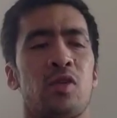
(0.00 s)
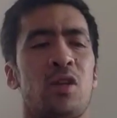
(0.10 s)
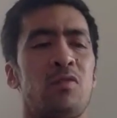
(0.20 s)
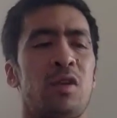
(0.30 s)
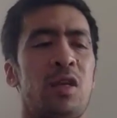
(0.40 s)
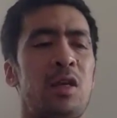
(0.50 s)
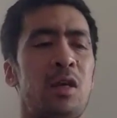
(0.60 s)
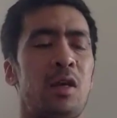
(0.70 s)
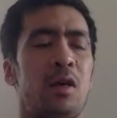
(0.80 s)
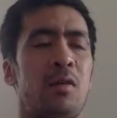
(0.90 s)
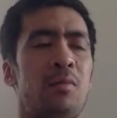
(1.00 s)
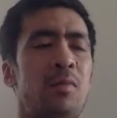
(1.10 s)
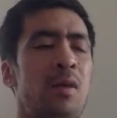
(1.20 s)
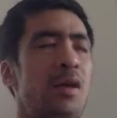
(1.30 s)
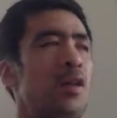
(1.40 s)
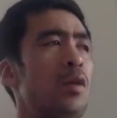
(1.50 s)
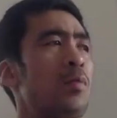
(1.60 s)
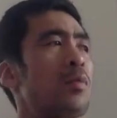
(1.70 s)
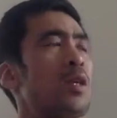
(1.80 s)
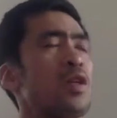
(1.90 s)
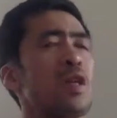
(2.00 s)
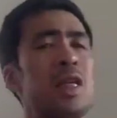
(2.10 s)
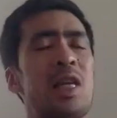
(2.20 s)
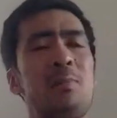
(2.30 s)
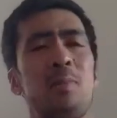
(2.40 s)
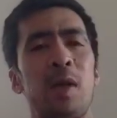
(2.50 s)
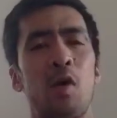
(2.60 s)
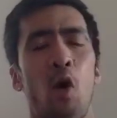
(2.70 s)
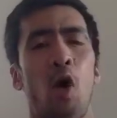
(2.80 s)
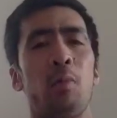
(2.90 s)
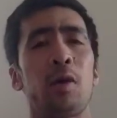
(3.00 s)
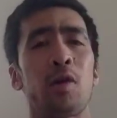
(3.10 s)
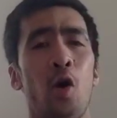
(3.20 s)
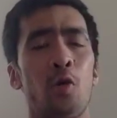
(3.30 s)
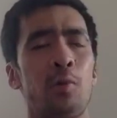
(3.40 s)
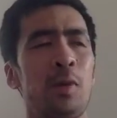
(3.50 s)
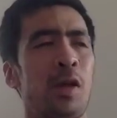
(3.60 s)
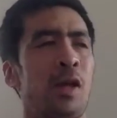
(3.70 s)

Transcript: generally you're potentially limping or hobbling home,